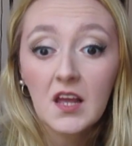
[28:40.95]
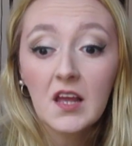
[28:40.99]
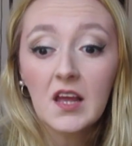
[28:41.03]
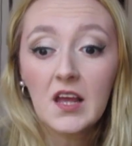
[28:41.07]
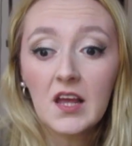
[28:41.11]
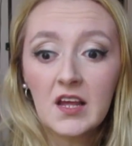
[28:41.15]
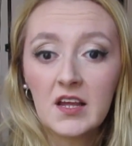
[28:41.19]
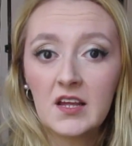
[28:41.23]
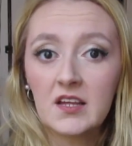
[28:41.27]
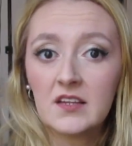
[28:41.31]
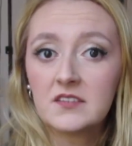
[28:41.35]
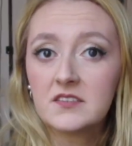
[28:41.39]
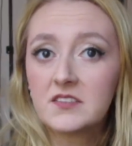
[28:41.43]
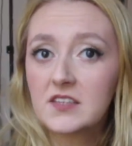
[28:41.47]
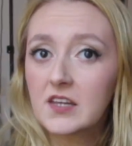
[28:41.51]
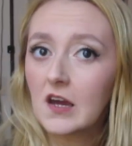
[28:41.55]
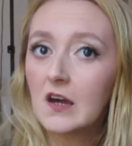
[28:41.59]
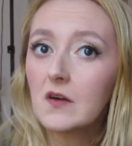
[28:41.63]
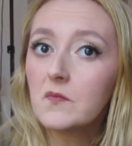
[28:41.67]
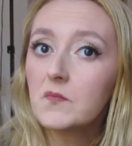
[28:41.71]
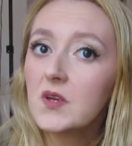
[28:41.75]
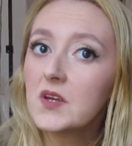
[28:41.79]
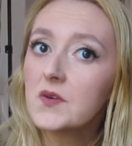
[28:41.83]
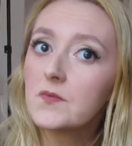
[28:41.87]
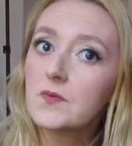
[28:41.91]
and
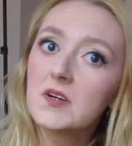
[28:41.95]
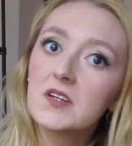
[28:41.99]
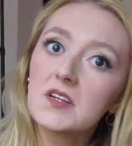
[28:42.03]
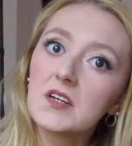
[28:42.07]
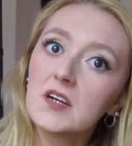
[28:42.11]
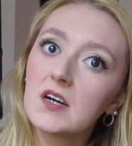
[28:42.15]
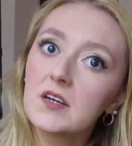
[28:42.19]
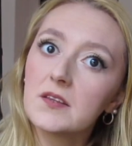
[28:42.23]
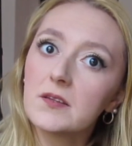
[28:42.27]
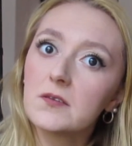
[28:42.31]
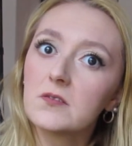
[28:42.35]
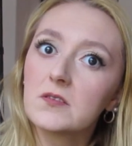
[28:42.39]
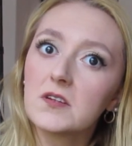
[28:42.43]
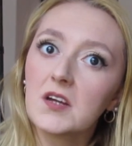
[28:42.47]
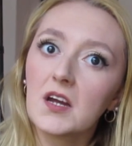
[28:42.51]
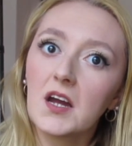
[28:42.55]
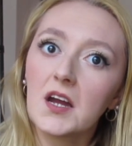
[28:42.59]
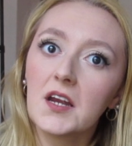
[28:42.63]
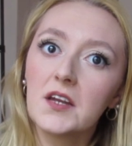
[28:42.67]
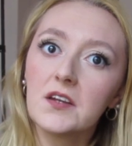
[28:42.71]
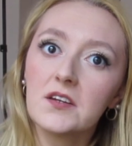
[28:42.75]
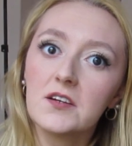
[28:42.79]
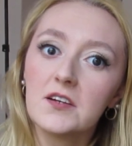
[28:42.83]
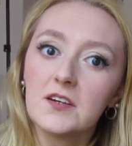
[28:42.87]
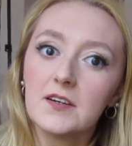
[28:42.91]
tell me what other
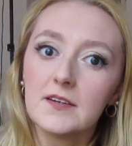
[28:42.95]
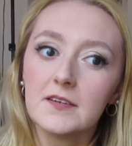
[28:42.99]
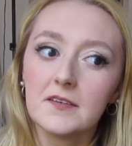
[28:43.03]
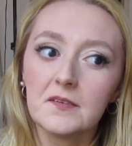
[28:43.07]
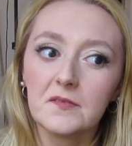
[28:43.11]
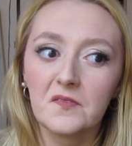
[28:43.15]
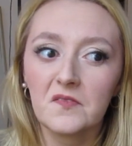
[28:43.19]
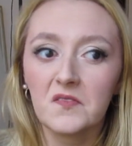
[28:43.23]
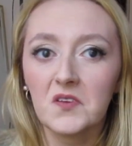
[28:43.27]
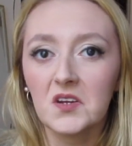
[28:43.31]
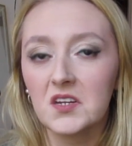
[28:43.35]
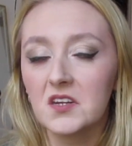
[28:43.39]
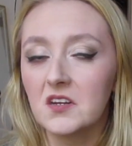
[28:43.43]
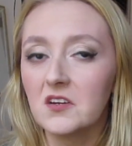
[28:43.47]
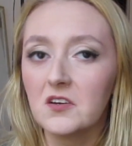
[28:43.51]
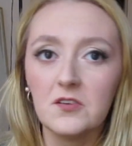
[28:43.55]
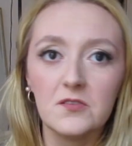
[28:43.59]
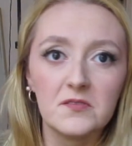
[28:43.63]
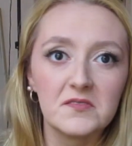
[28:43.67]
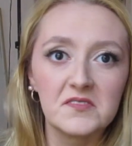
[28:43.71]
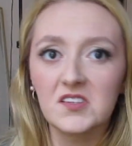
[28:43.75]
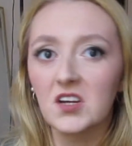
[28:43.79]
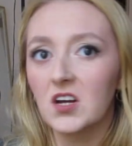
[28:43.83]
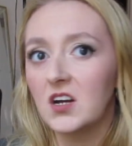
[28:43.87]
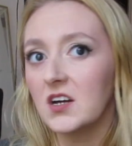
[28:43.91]
kind of
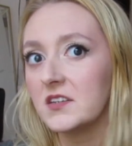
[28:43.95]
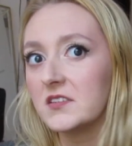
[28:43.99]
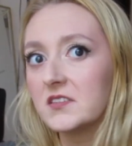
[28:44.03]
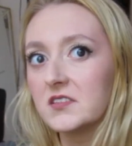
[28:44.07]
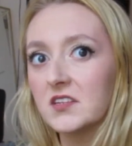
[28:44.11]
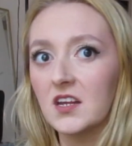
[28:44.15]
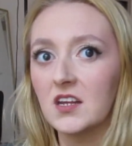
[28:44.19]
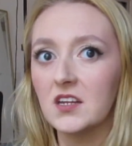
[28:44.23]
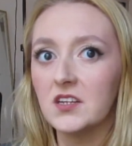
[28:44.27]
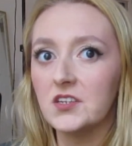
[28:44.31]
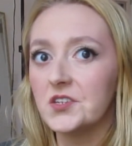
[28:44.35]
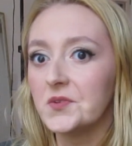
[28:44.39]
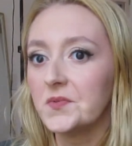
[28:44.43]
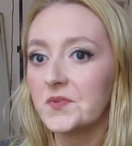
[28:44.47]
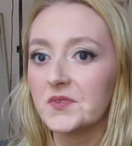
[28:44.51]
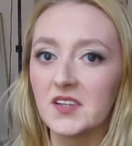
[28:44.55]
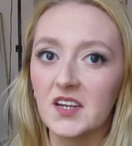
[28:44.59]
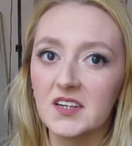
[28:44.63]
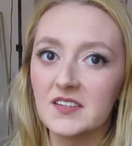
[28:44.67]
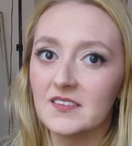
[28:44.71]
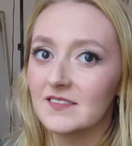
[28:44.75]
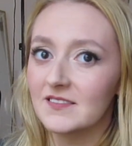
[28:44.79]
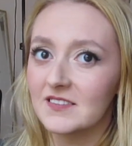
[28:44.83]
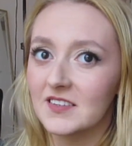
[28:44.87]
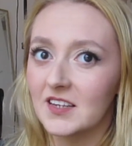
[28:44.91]
videos, content you would
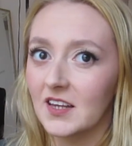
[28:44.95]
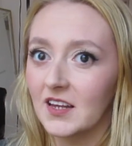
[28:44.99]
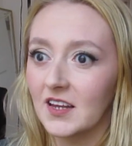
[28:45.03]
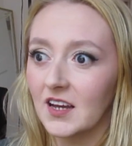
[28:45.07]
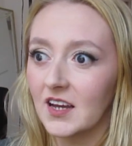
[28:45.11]
like to see.